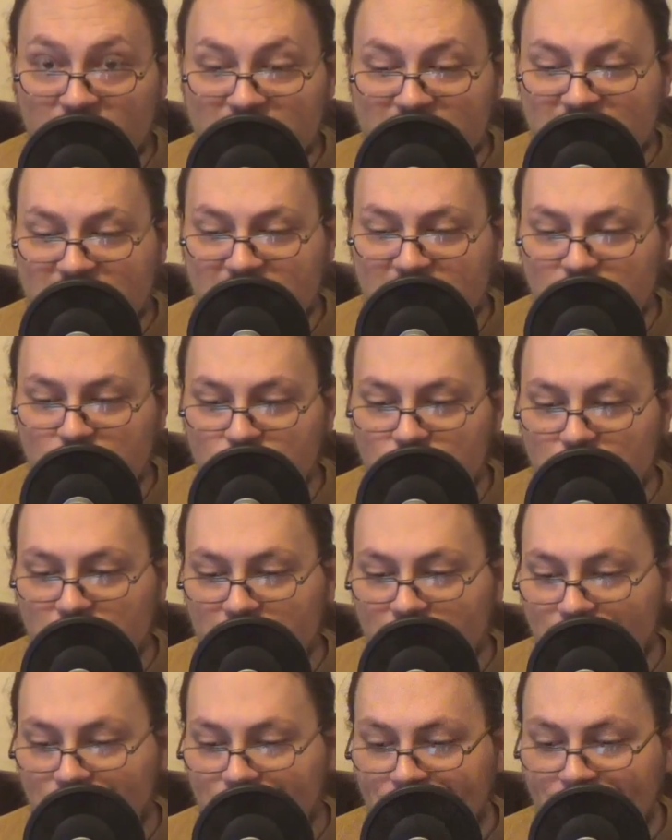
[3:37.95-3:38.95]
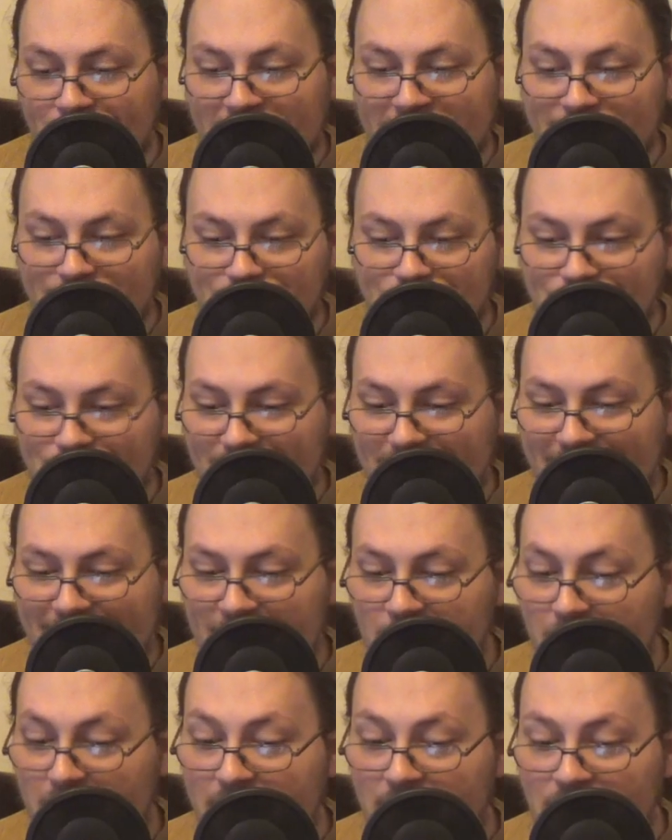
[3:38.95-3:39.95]
institution. But
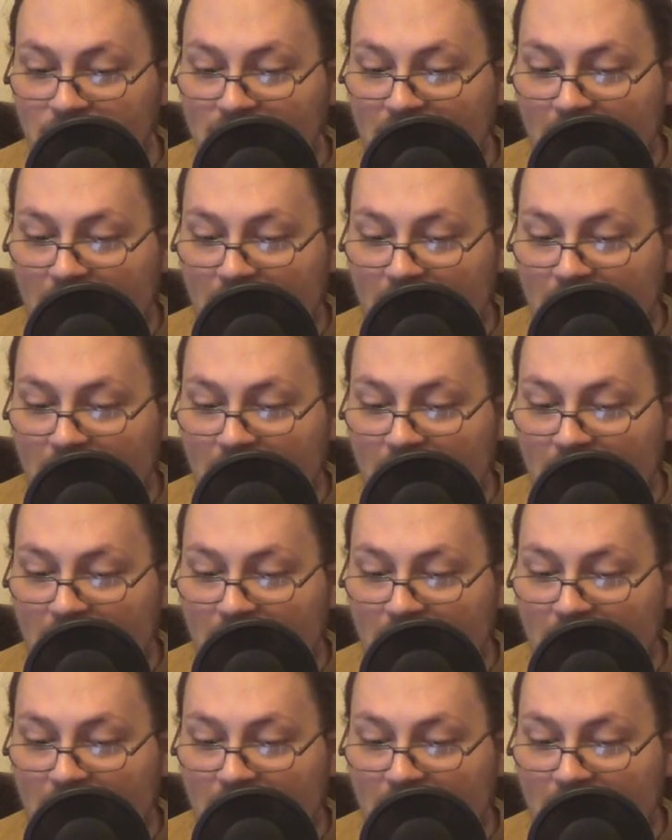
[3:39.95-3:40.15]
anyway.